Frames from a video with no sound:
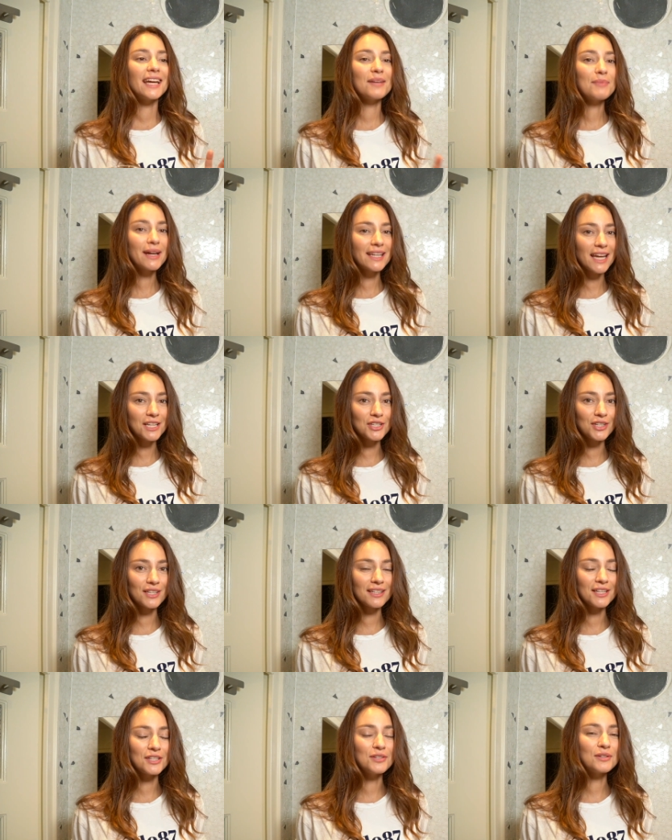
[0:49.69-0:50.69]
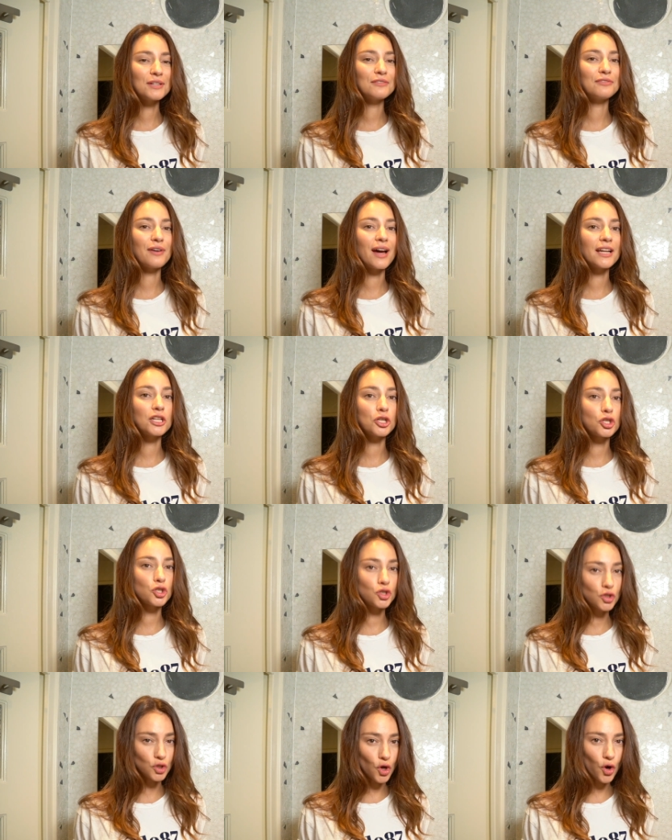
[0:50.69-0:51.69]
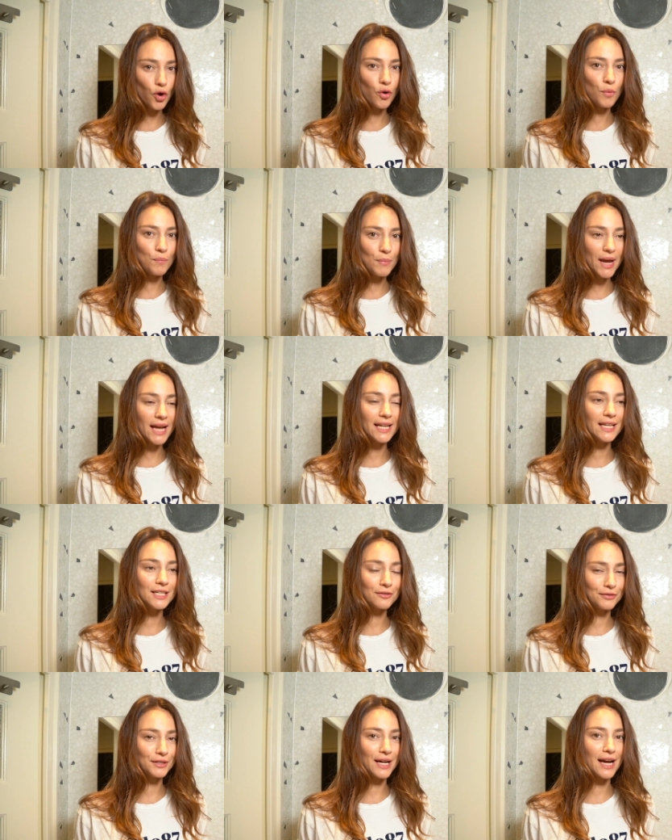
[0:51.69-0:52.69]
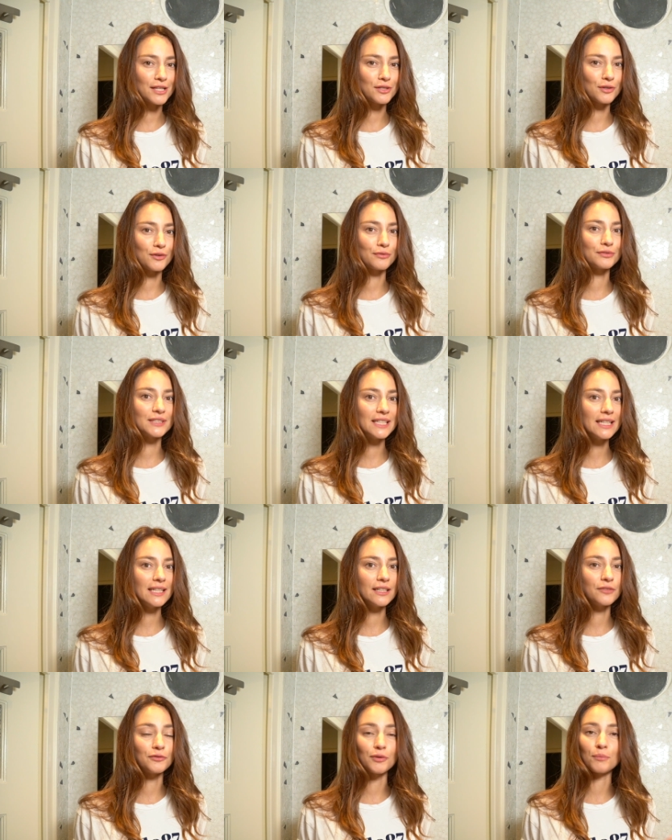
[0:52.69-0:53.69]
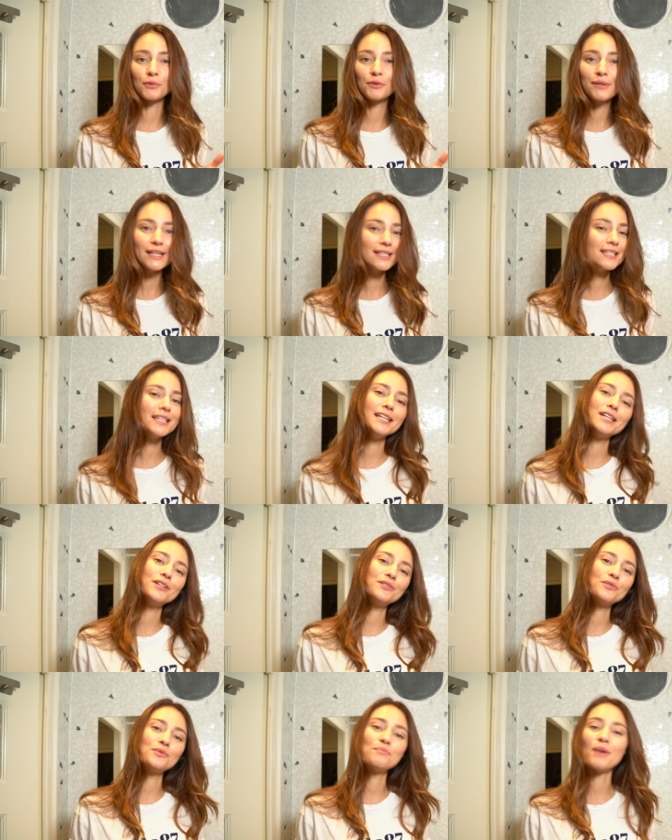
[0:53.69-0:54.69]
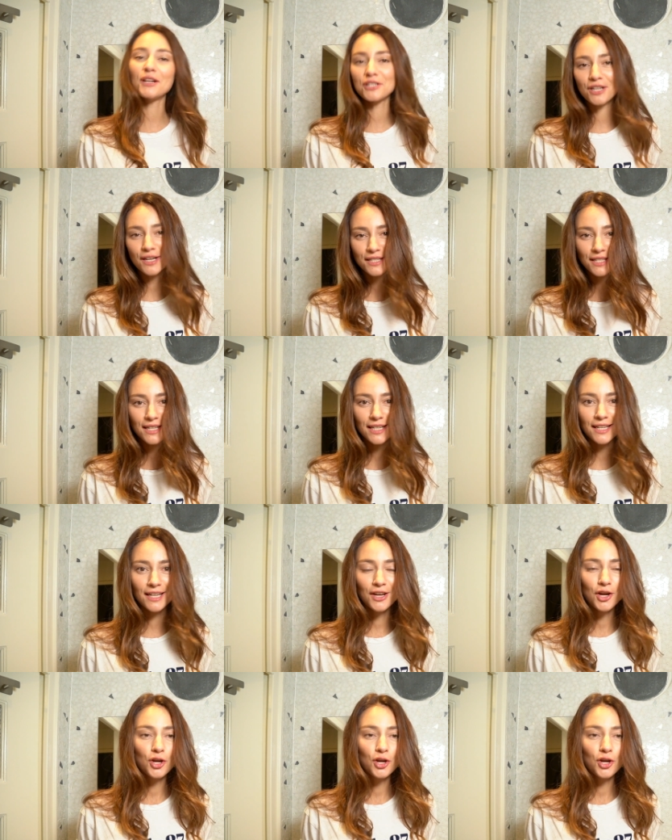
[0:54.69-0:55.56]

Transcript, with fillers: In my kitchen, you can find so many different kinds of tea, from green tea to matcha tea,